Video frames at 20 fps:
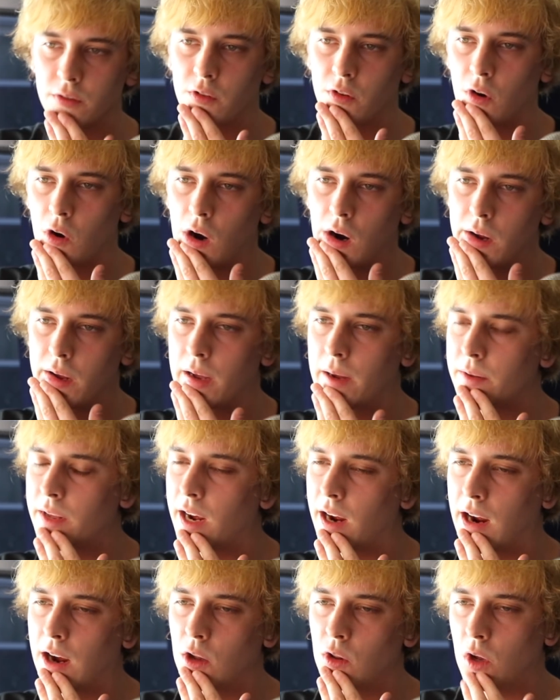So I,
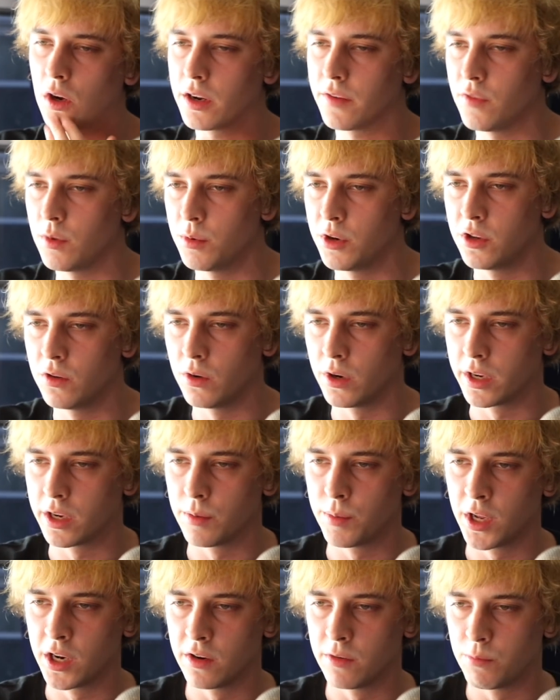yeah, how long have you been doing
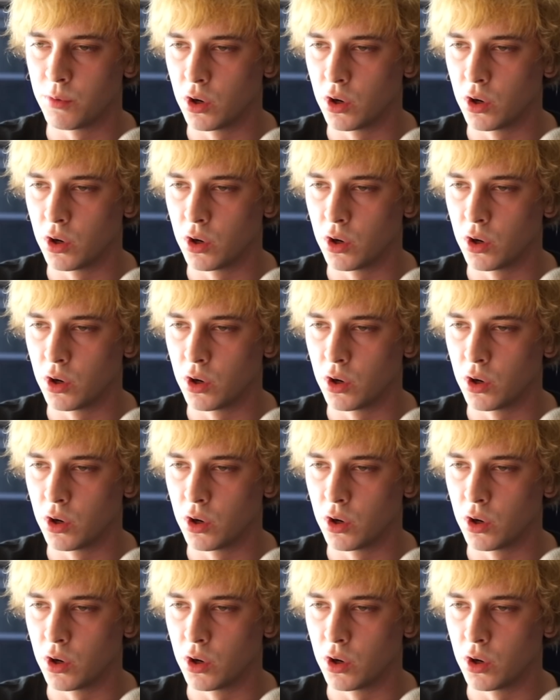competitive